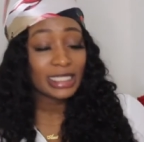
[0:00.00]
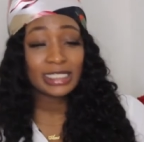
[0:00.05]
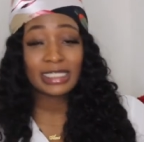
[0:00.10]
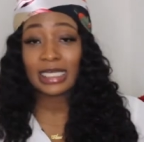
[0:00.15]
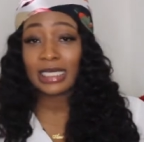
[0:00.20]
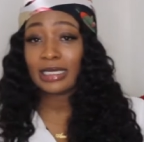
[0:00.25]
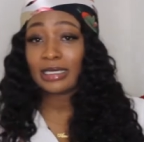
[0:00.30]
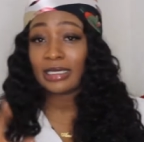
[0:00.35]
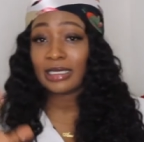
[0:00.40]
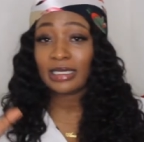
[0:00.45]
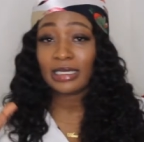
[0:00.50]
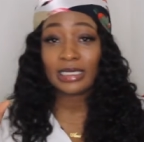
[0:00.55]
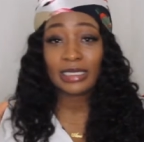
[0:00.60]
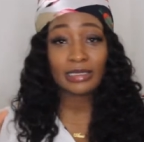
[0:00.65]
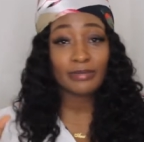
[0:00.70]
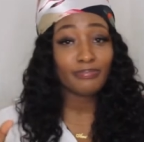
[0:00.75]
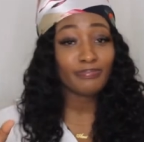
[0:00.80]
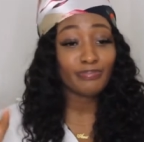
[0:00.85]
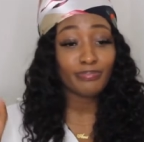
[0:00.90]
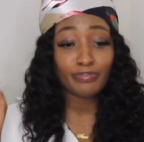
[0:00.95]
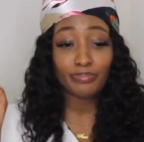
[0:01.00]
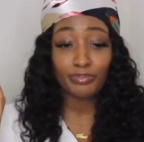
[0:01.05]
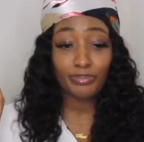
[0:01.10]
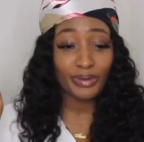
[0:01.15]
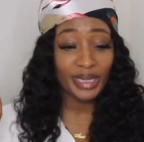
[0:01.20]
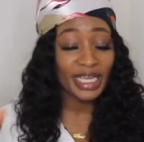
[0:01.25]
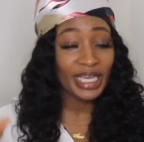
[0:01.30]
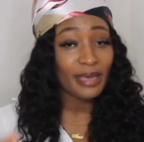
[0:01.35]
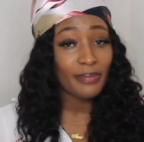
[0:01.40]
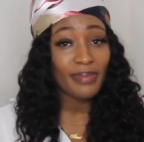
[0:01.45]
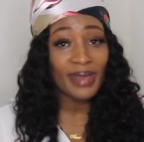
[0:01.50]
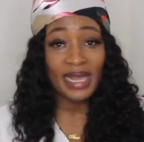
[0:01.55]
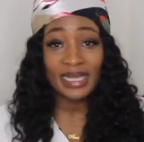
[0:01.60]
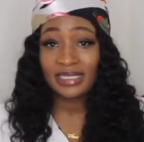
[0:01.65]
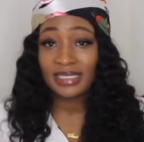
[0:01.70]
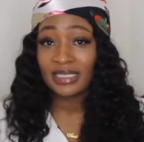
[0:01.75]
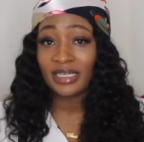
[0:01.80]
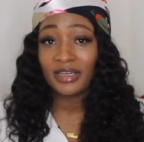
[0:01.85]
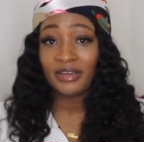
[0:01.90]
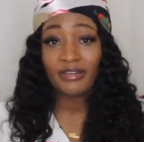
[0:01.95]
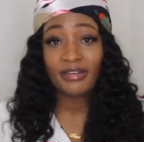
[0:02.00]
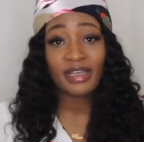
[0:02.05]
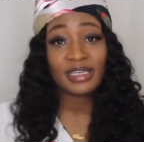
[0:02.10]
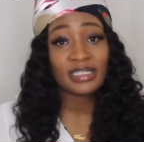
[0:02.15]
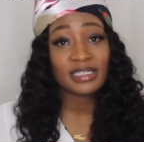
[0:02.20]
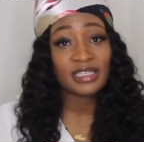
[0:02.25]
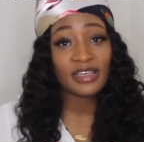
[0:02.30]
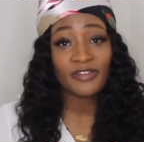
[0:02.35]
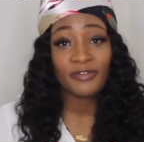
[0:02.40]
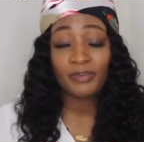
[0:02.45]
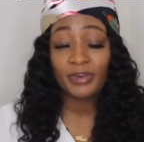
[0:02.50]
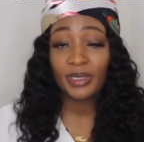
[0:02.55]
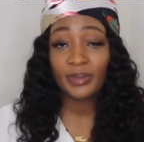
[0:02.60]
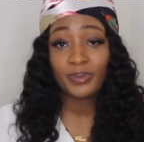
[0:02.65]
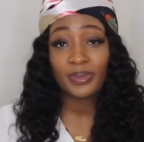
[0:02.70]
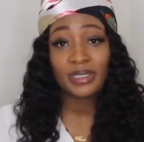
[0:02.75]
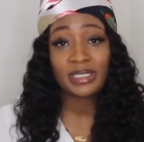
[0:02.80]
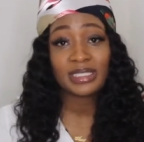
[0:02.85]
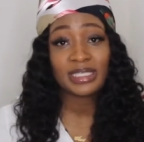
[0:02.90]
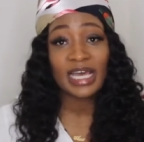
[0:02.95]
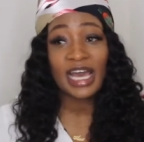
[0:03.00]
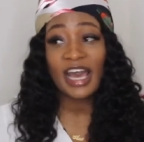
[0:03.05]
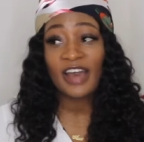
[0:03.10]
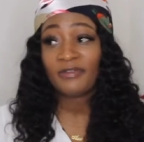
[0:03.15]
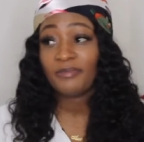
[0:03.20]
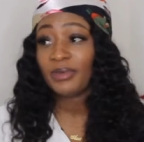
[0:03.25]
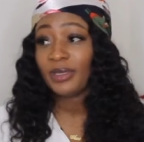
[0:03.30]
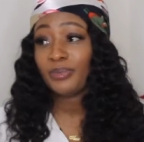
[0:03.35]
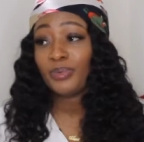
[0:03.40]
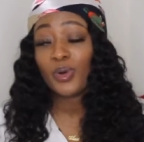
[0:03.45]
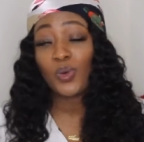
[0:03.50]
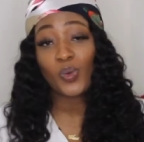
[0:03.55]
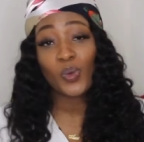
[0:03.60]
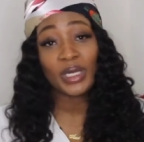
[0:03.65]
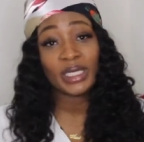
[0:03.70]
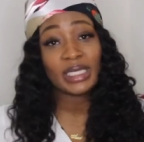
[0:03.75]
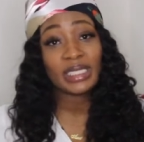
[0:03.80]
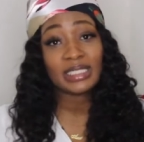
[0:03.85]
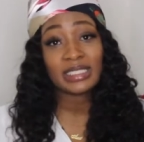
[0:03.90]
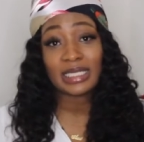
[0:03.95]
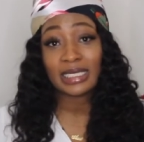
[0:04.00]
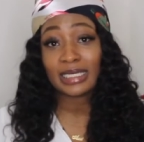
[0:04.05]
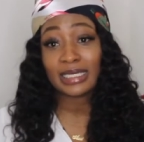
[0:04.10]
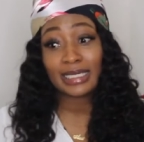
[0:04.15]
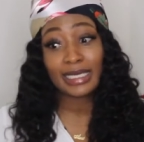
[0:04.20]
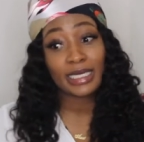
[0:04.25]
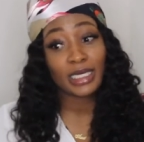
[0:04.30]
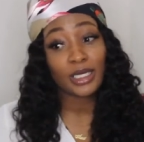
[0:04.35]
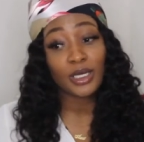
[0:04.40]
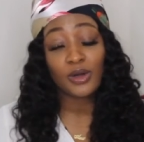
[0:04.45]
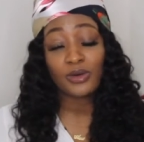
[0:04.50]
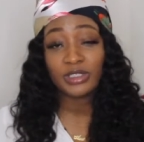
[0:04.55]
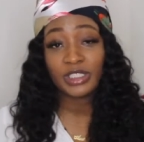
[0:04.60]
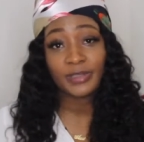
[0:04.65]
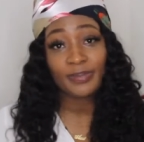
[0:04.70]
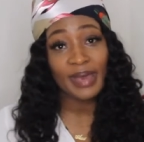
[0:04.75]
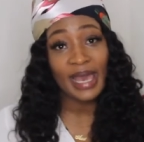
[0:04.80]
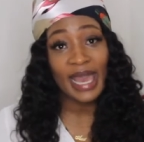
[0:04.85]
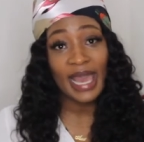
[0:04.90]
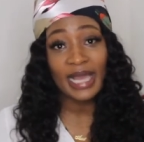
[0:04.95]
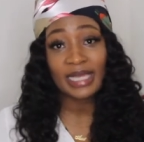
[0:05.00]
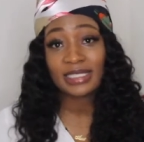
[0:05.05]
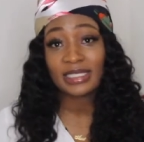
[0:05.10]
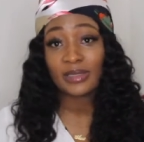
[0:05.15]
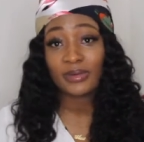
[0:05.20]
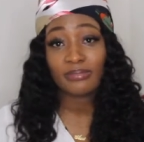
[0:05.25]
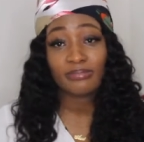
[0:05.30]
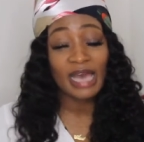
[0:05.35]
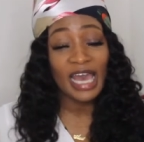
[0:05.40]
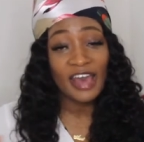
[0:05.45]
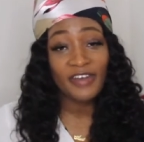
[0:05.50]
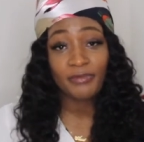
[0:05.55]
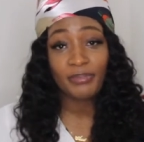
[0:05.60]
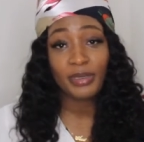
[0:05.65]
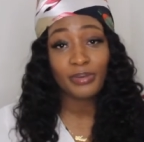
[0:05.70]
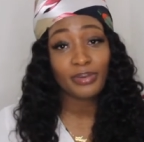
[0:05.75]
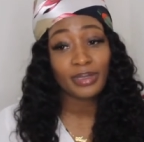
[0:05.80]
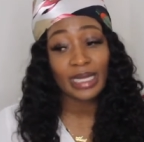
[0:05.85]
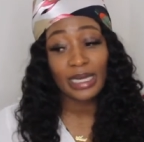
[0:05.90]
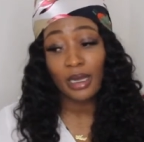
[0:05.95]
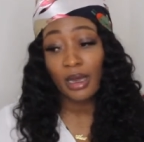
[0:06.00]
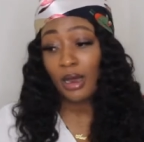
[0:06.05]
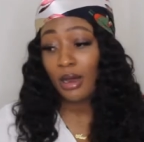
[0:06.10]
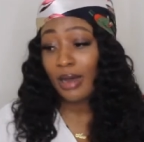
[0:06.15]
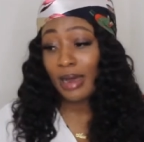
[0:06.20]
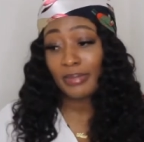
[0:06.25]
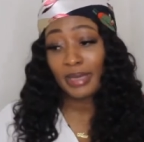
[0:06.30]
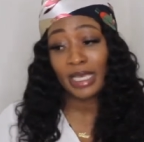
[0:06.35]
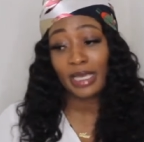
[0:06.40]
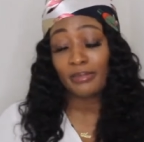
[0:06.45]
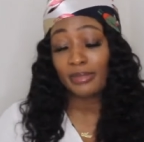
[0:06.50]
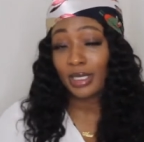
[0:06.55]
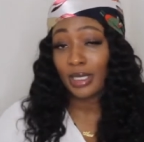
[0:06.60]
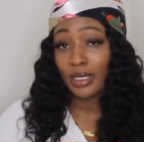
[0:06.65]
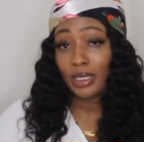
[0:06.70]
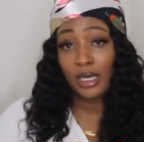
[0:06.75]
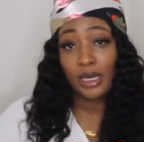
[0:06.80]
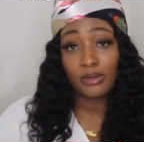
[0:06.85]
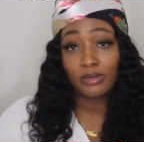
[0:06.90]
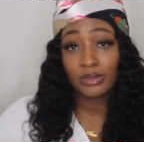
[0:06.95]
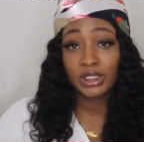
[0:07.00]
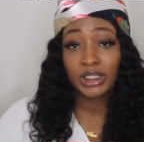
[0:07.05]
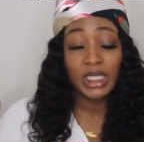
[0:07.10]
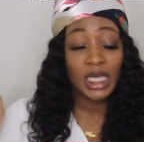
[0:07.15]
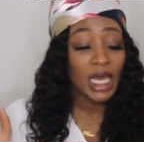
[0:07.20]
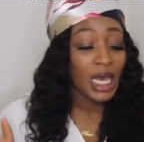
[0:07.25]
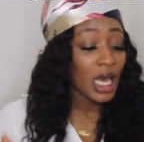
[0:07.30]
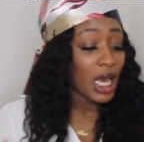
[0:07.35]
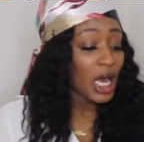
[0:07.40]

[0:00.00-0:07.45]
to bring it back to the graces of people, to have people wanting to get a coach bag, to have people like, oh, I'm getting me a coach.